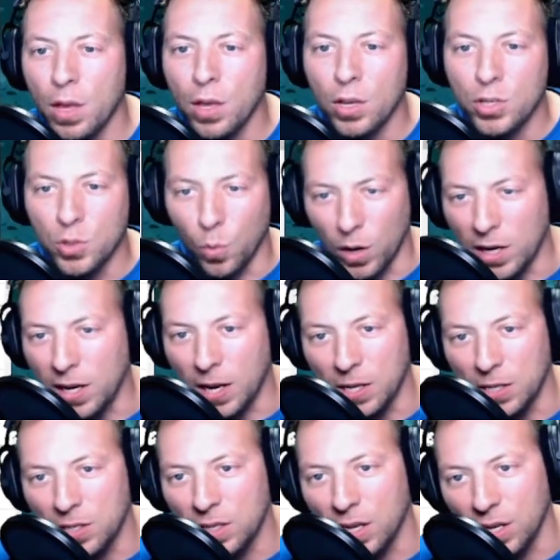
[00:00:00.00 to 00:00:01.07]
So what it
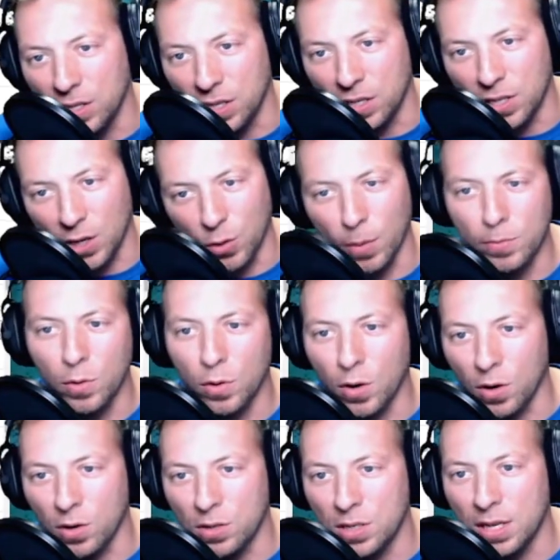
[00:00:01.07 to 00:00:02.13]
is it's a
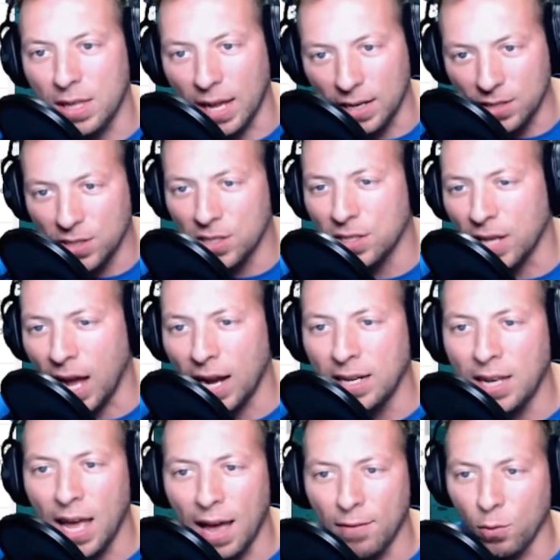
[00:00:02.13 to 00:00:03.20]
cryptocurrency that is designed
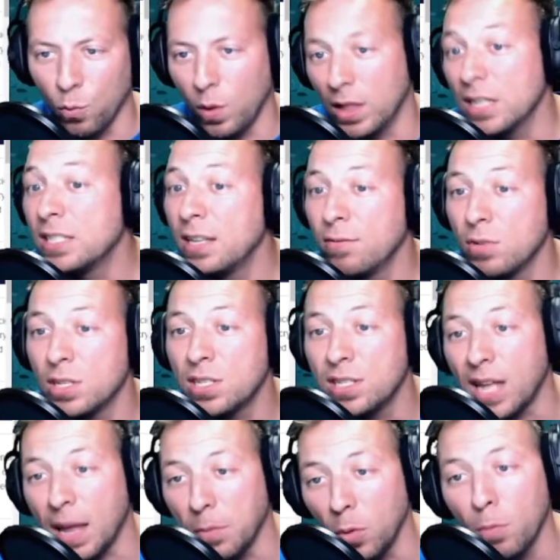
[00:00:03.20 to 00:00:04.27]
to have a relatively
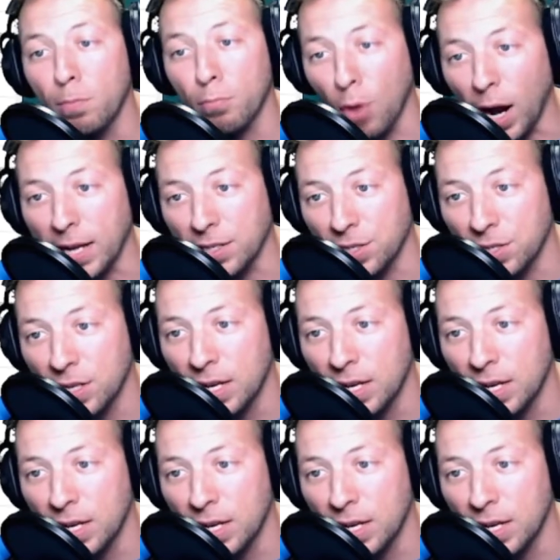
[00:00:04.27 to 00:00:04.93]
stable price,